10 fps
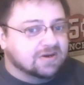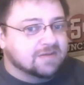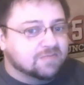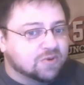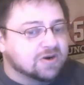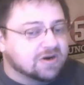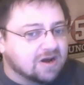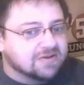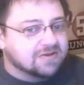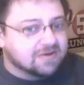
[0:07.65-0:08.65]
important
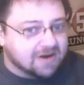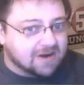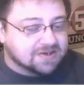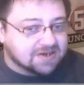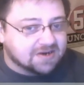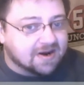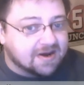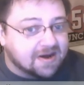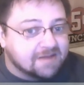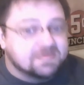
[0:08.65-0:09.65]
author on
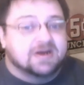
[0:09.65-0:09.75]
Amazon.com.